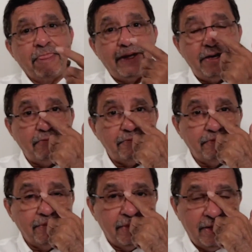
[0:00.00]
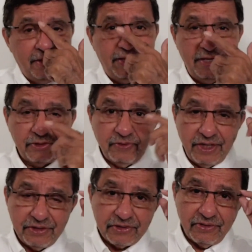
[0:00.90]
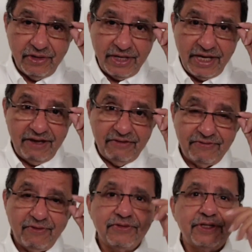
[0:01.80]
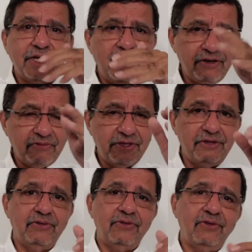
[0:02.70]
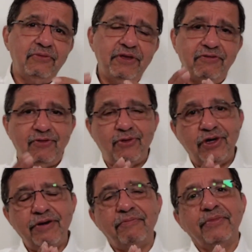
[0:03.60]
Now, There's one story I've shared with you all before,